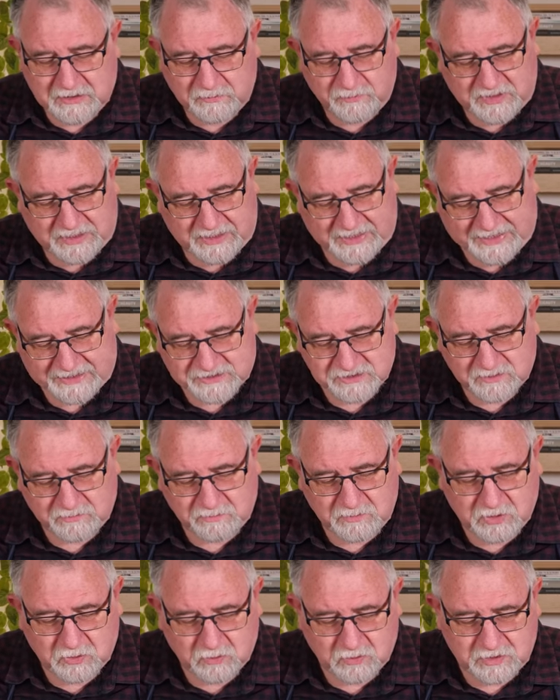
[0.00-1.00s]
But as a
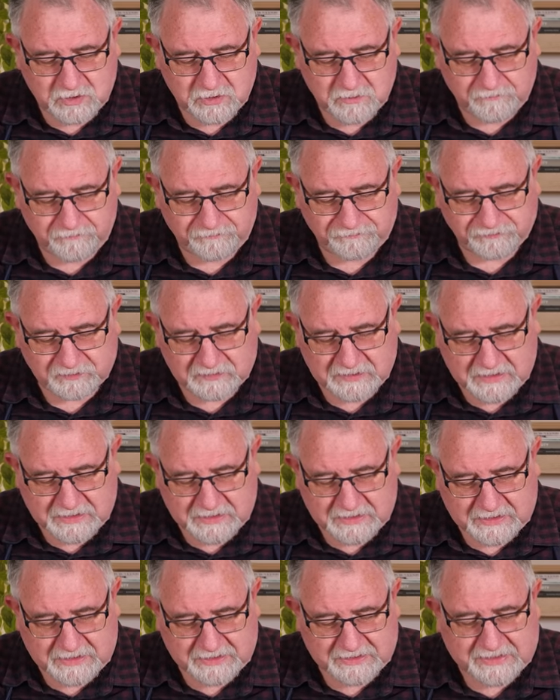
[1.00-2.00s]
milk,
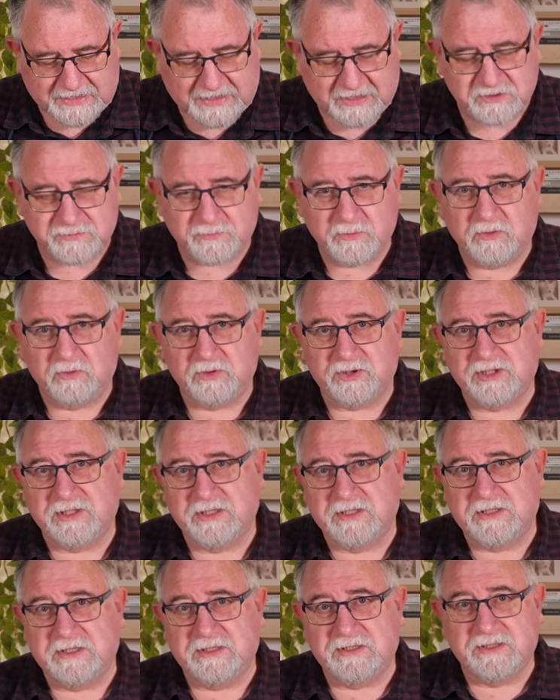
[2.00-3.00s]
a cow's milk
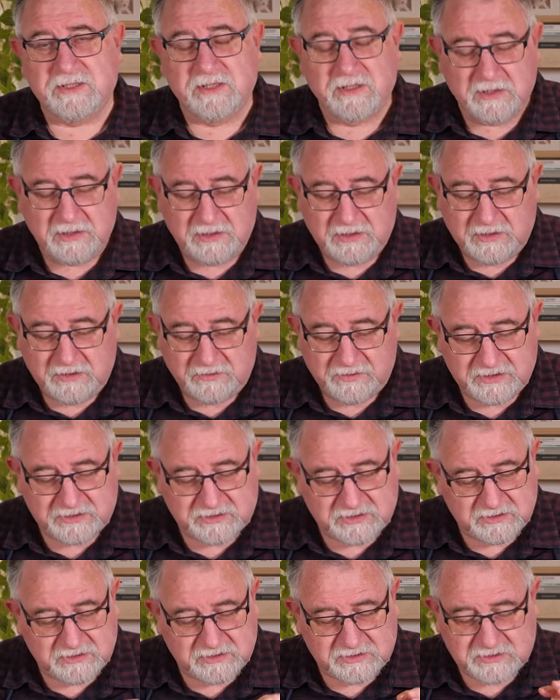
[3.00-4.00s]
cheese,
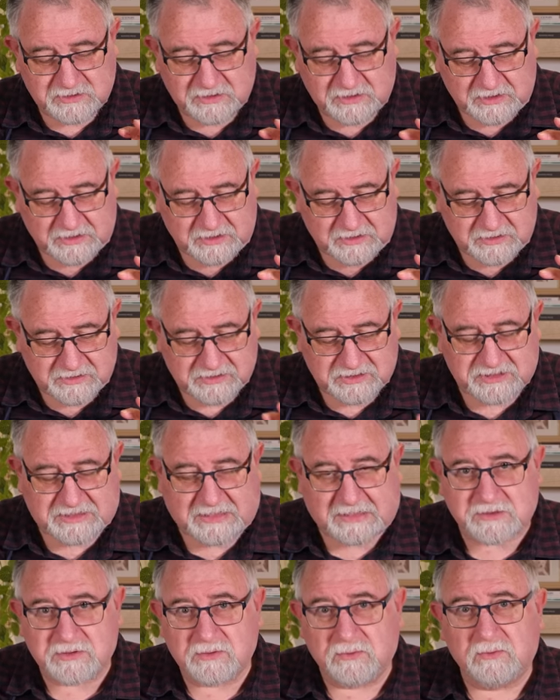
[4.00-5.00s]
this is
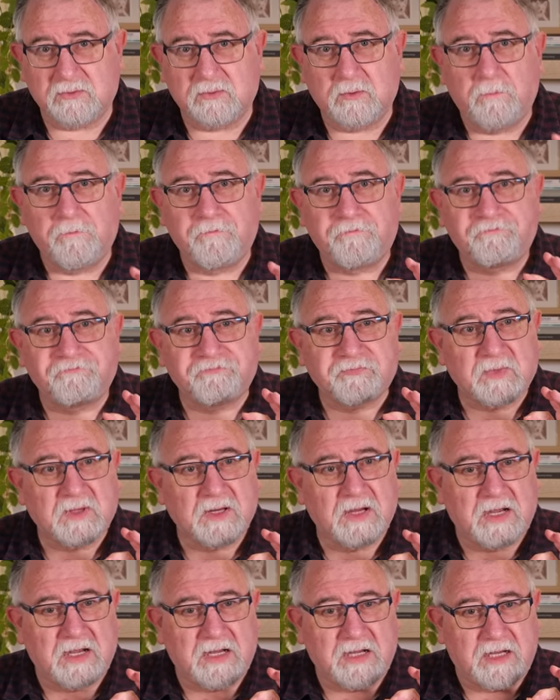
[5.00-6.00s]
subtle,
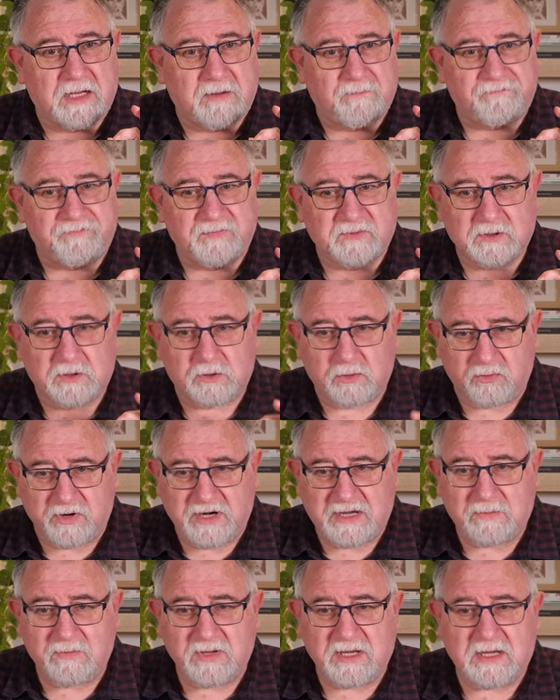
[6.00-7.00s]

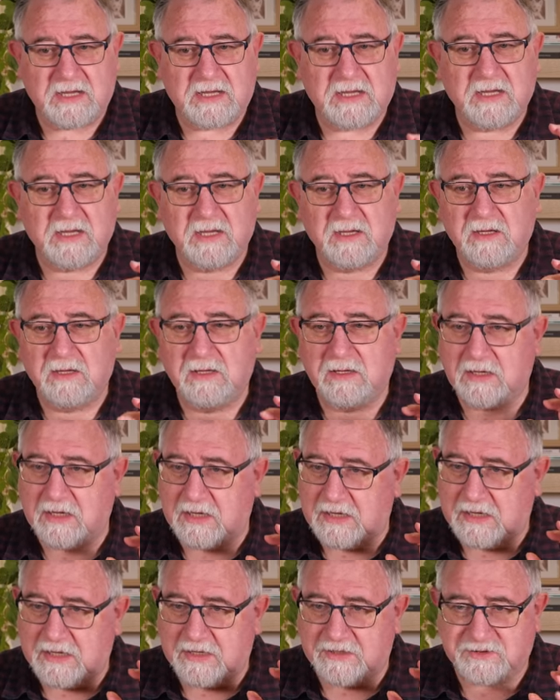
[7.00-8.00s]
creamy,
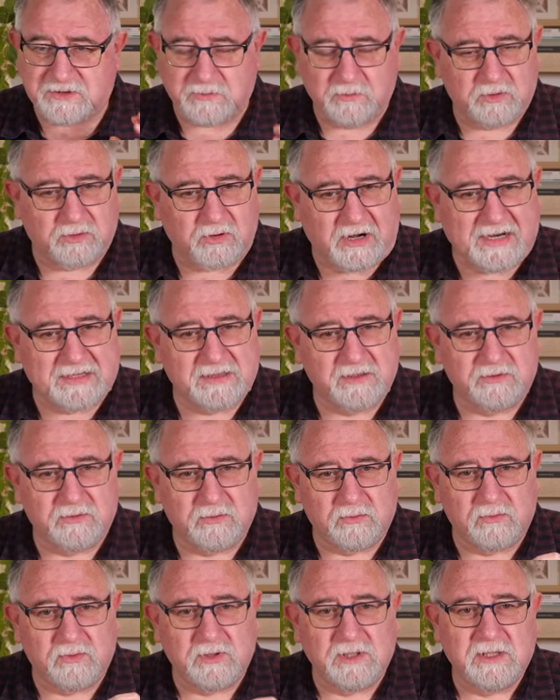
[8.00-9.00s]
some great
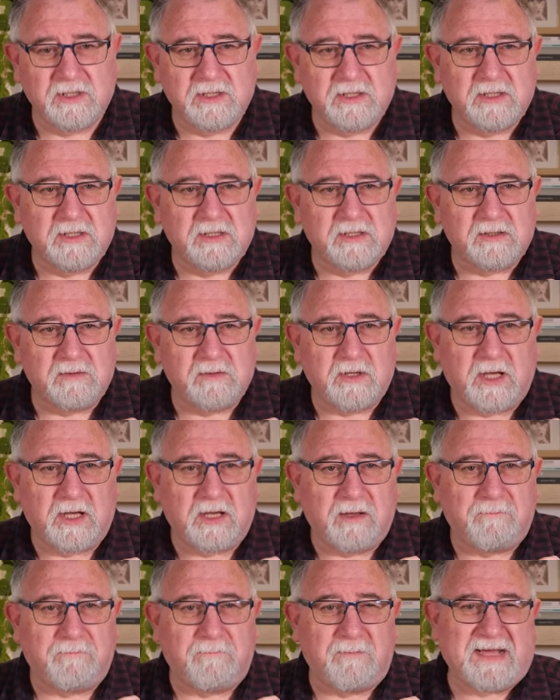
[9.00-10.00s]
little
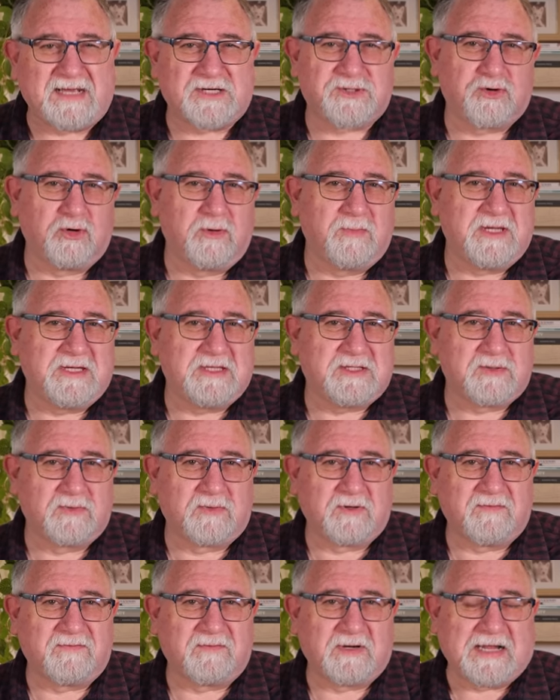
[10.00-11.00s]
mushroomy
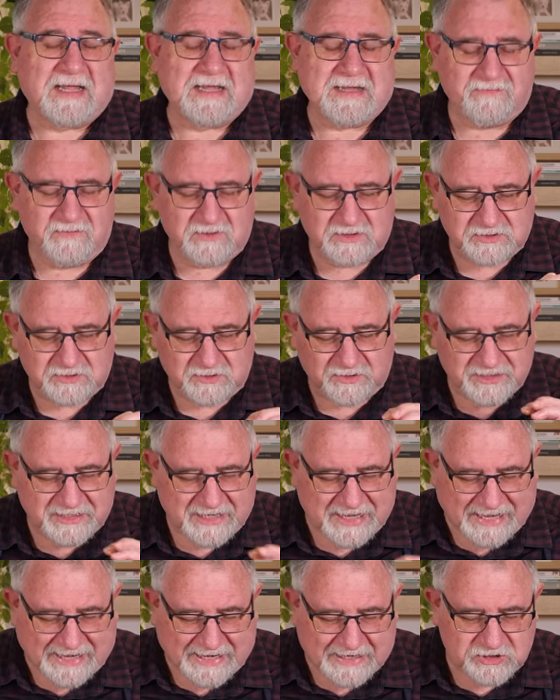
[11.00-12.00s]
sort of flavors on
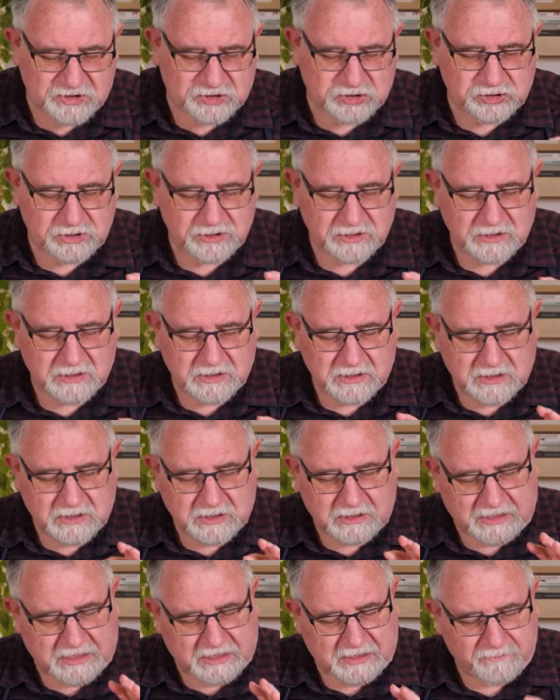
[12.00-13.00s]
the edge.
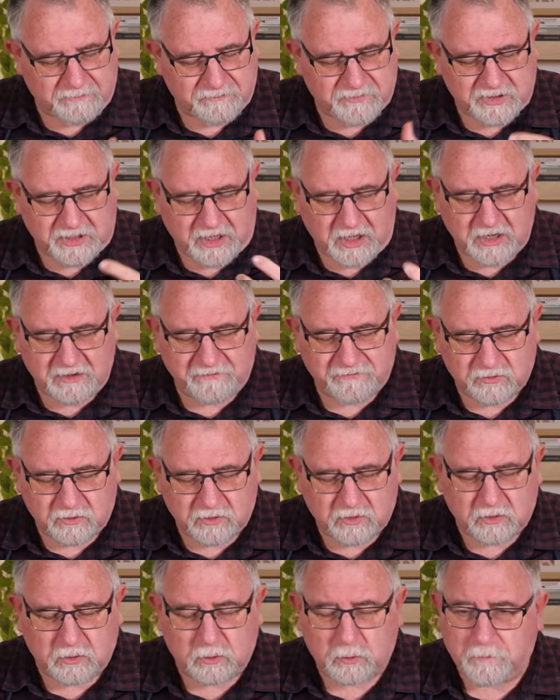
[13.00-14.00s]
But
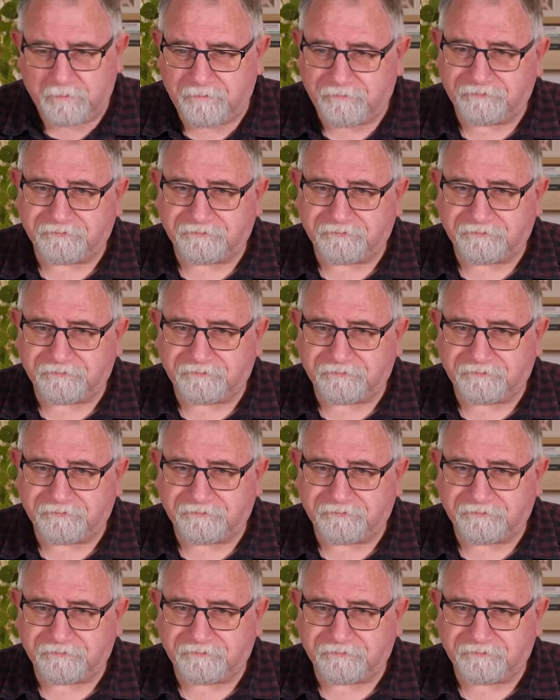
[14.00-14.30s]
overall,